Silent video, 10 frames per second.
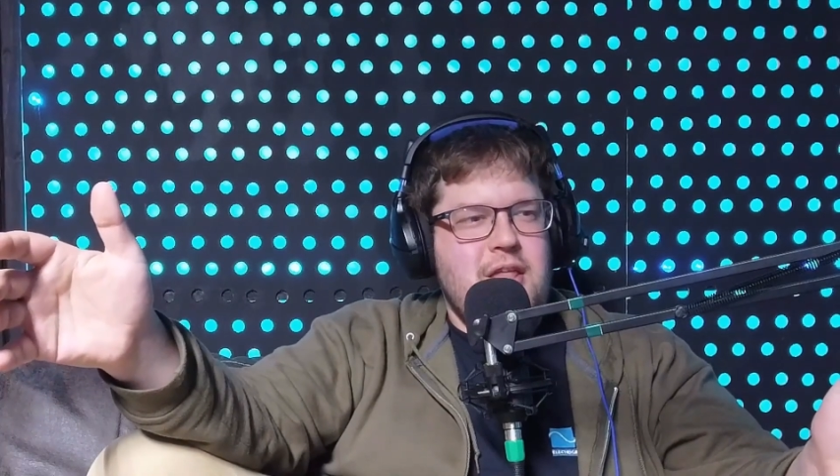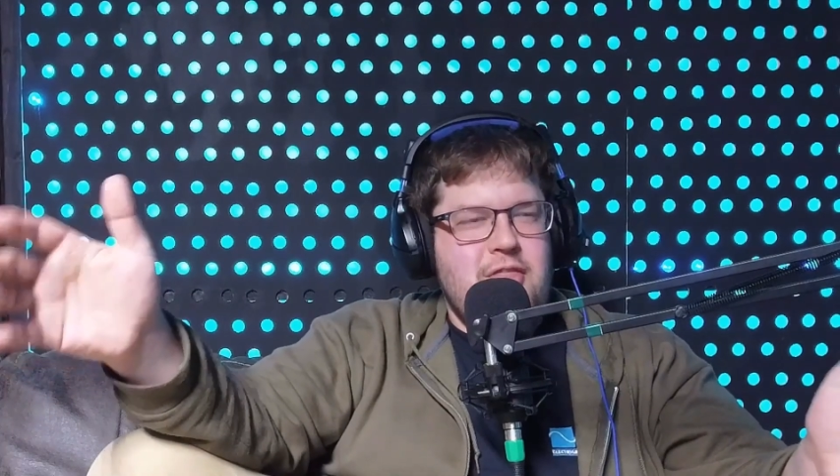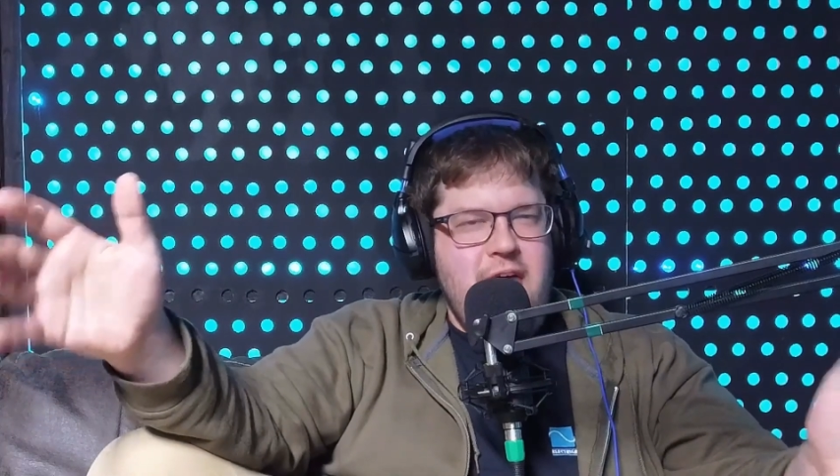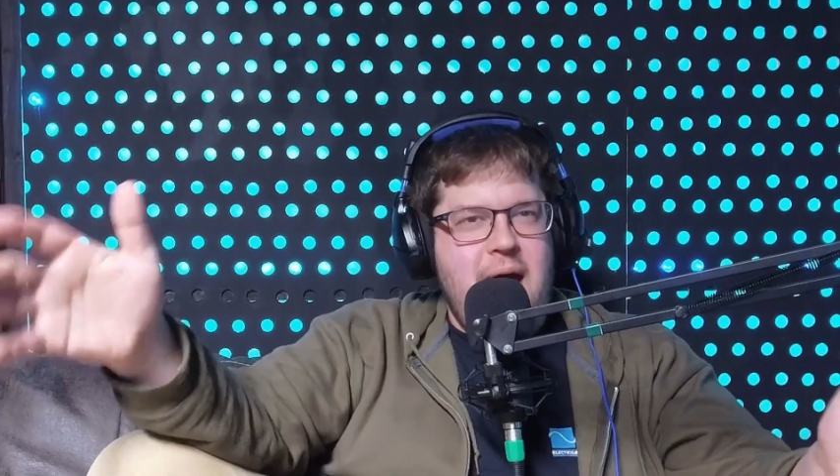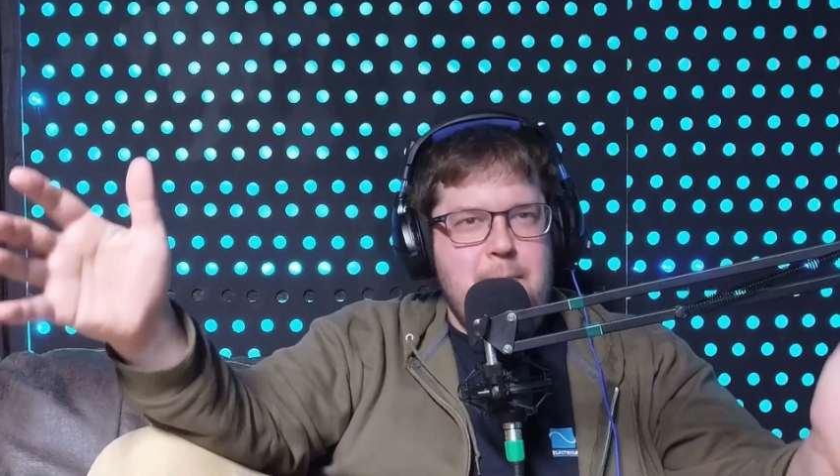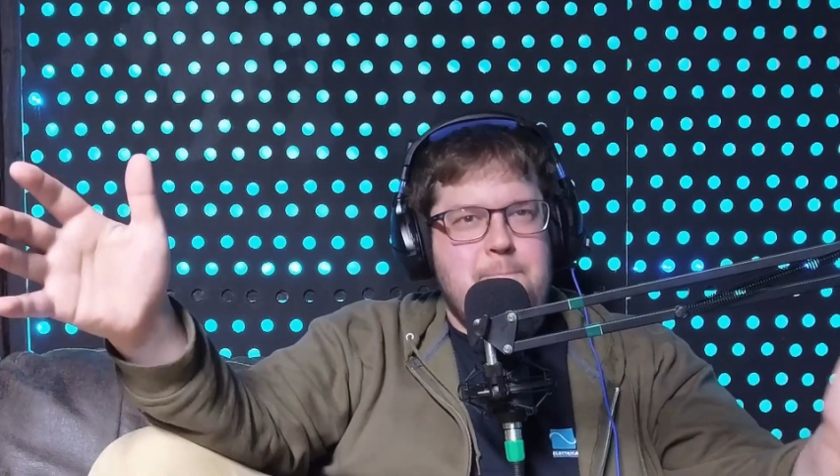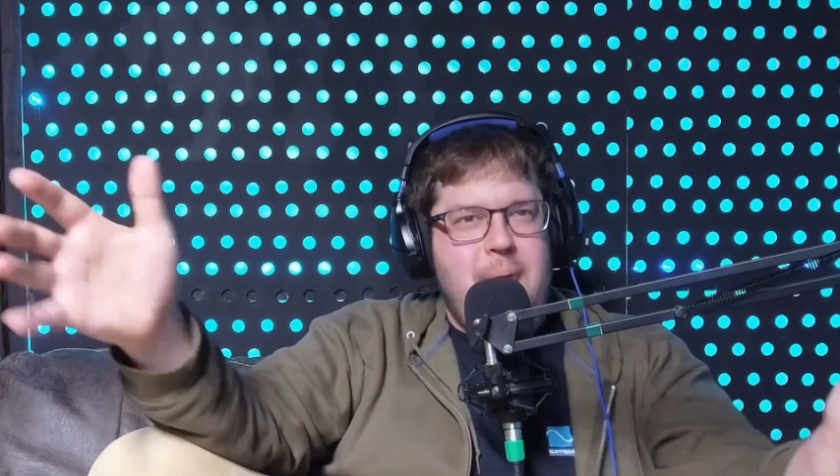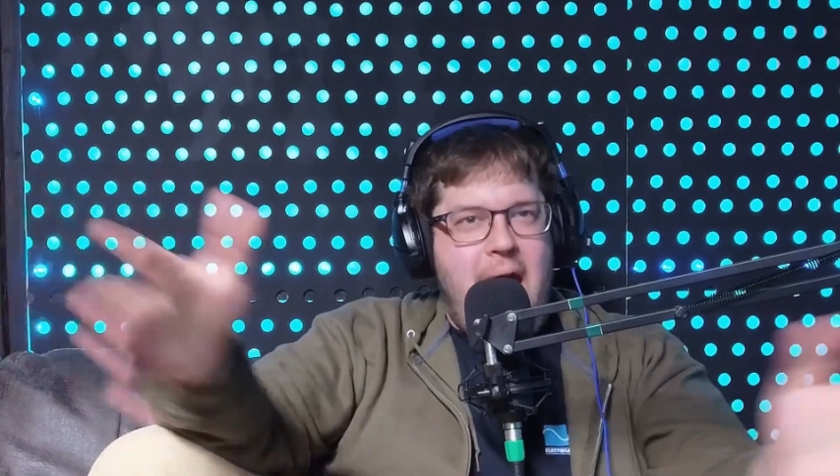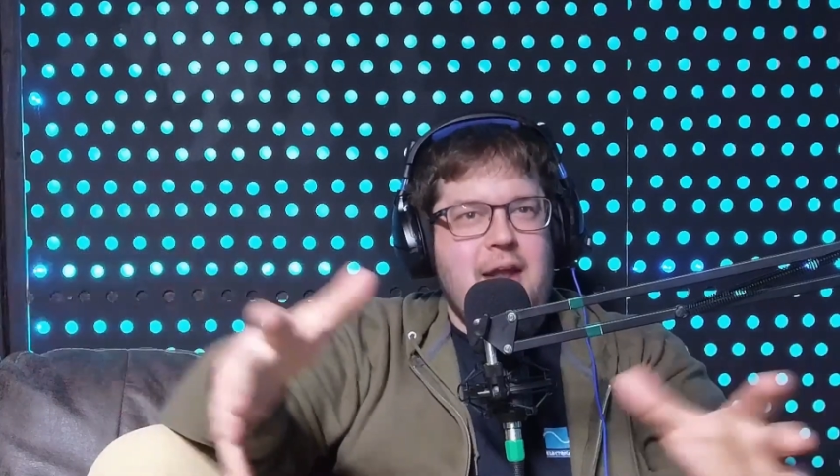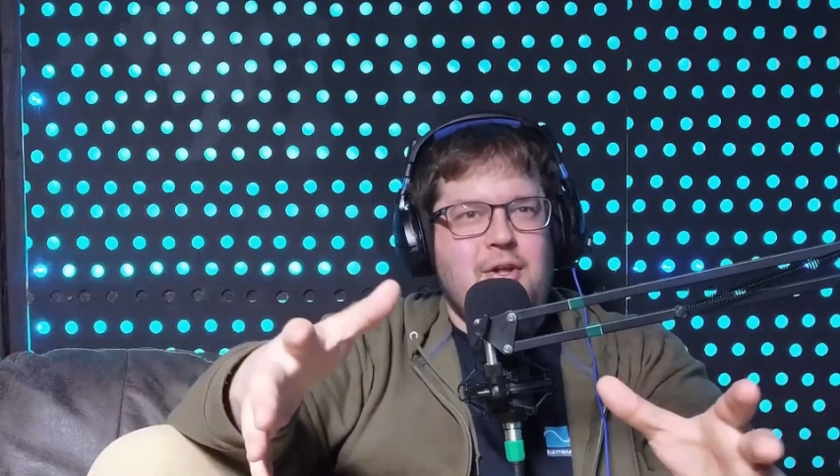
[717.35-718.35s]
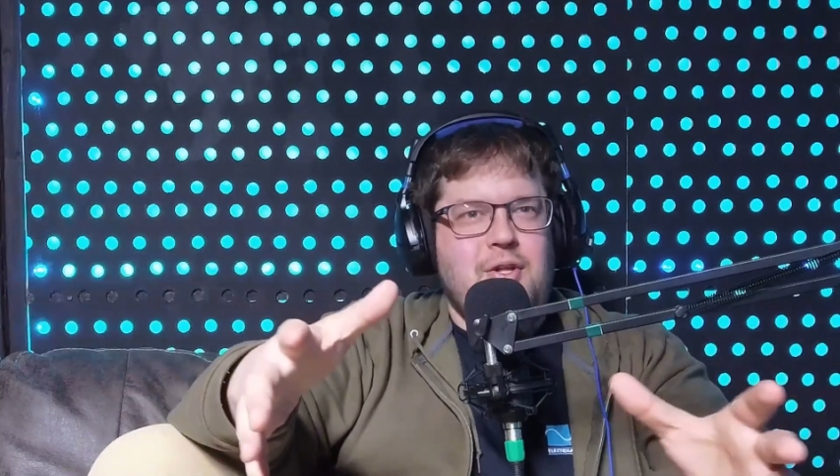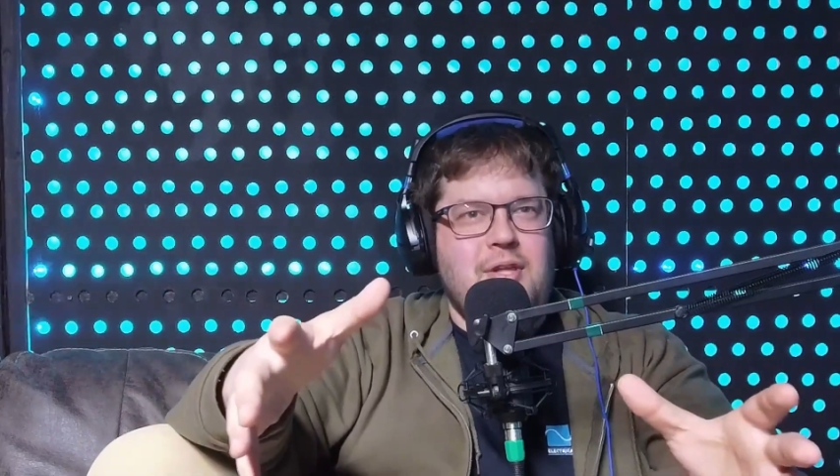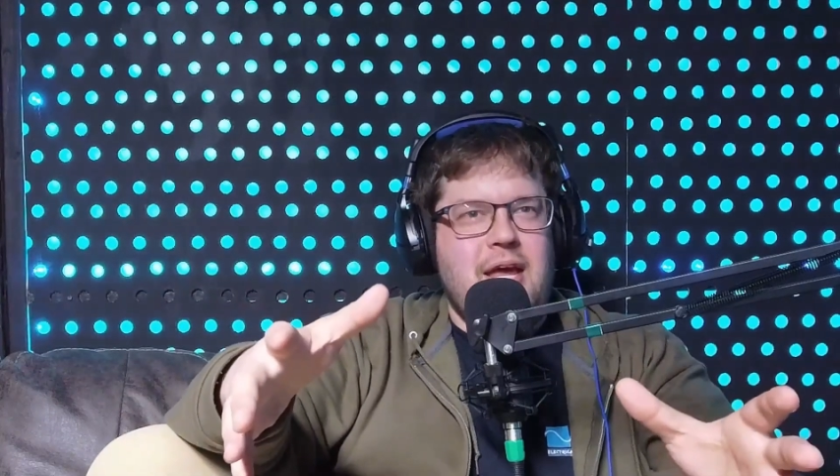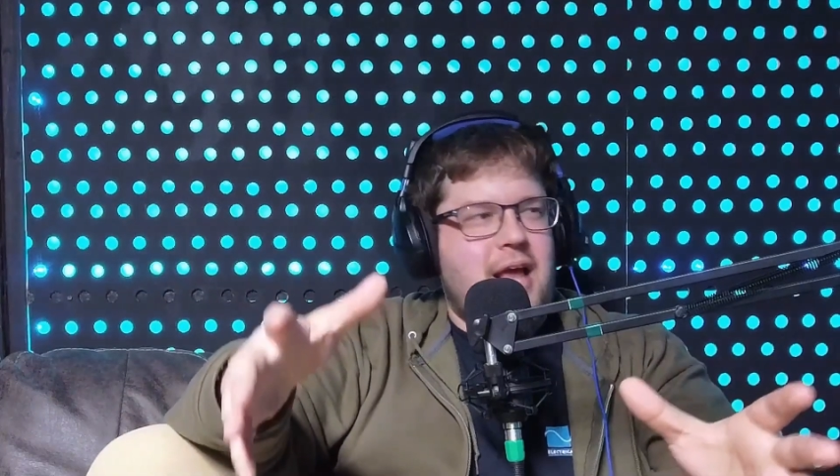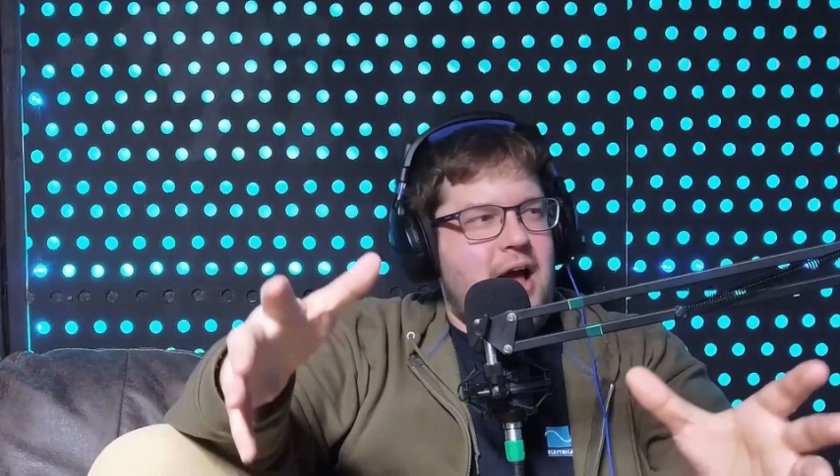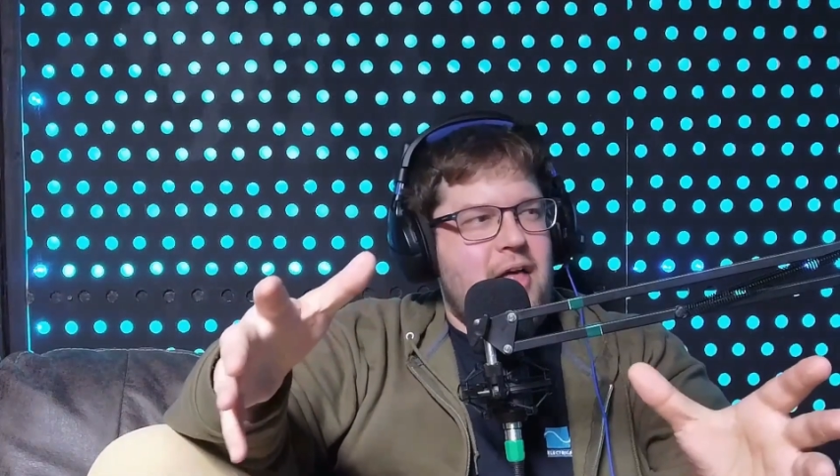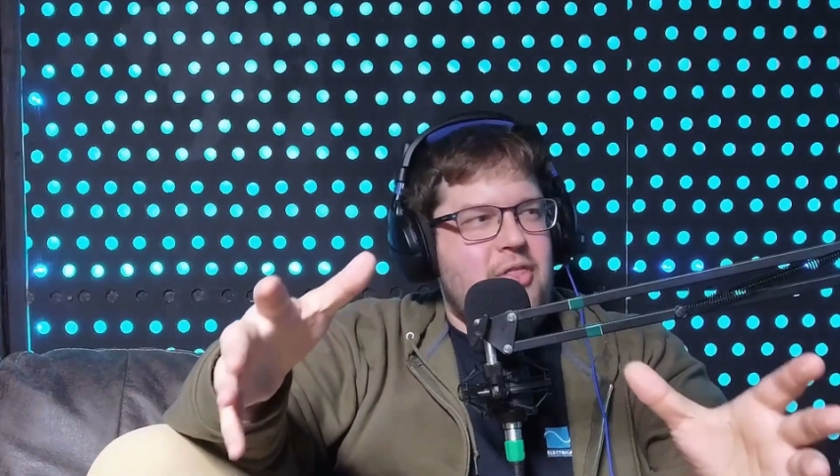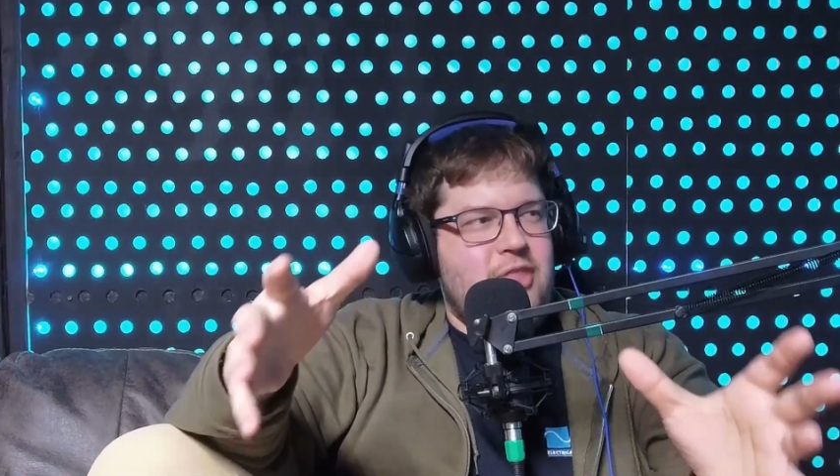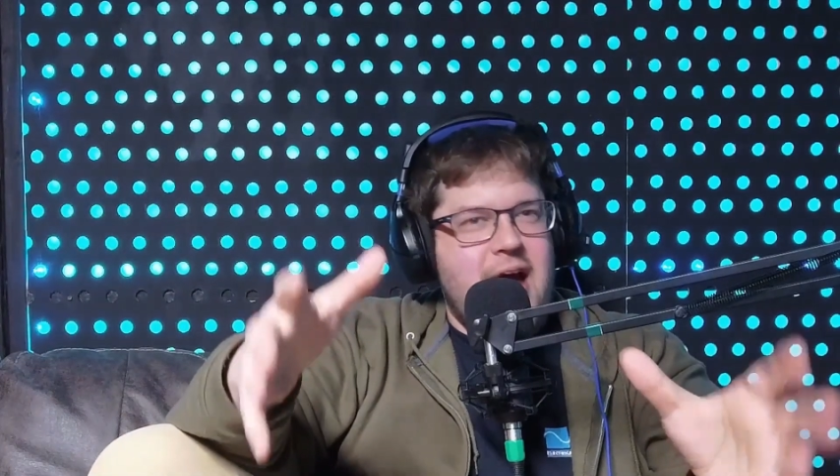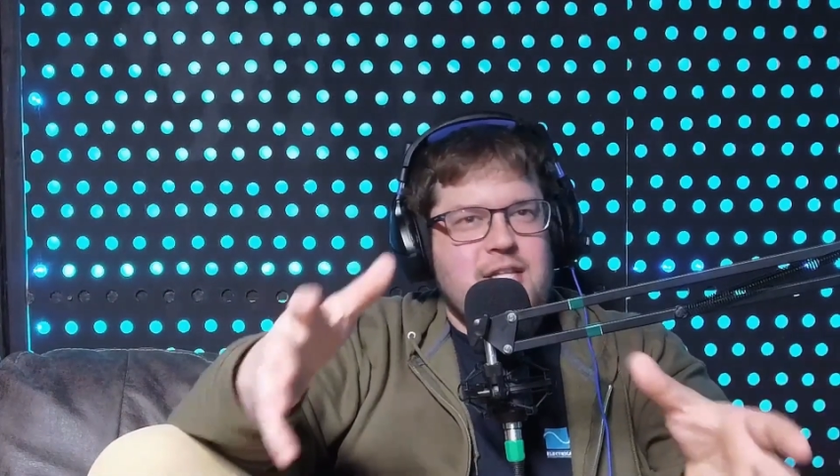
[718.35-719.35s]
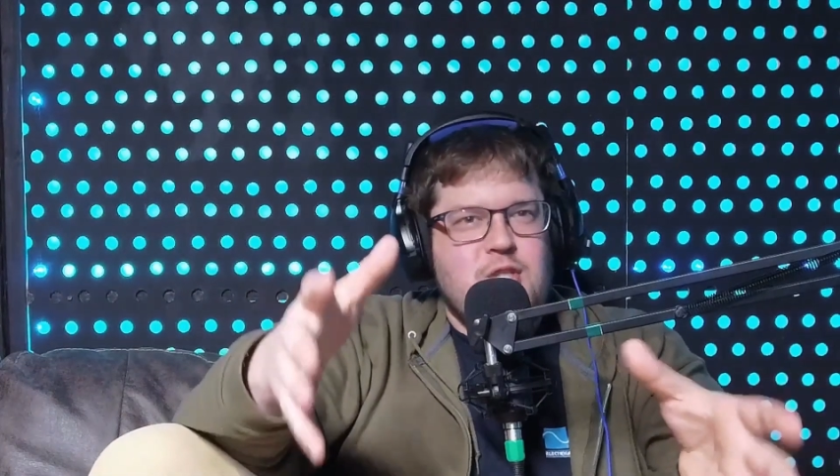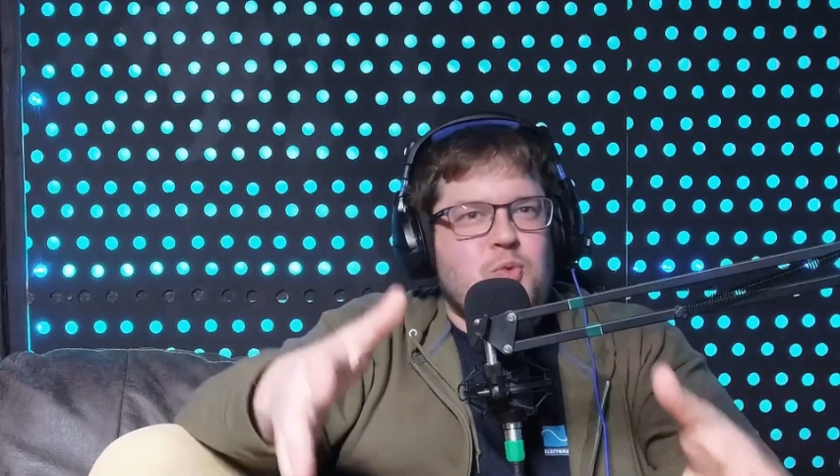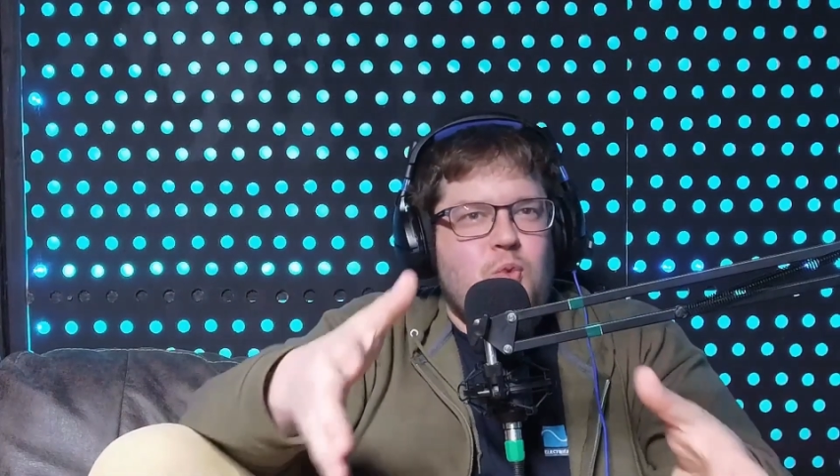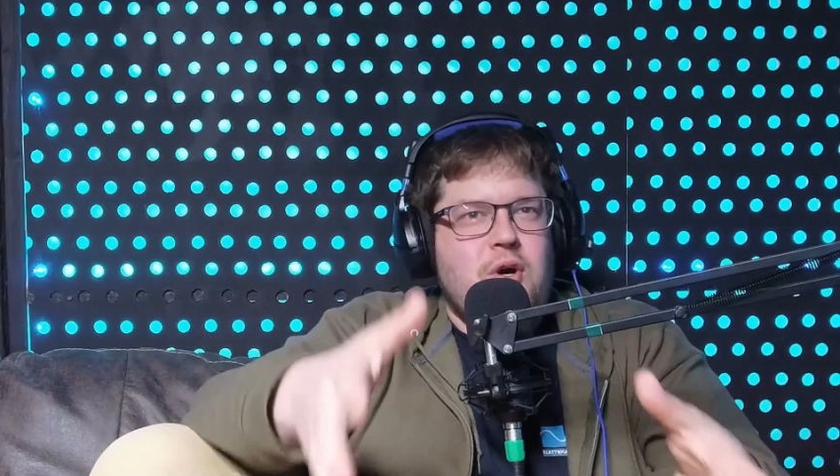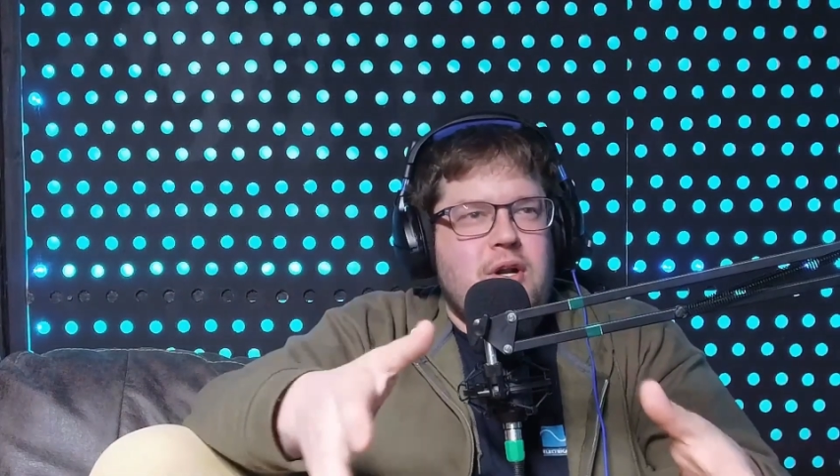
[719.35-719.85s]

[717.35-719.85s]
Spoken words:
that battle, like, that's what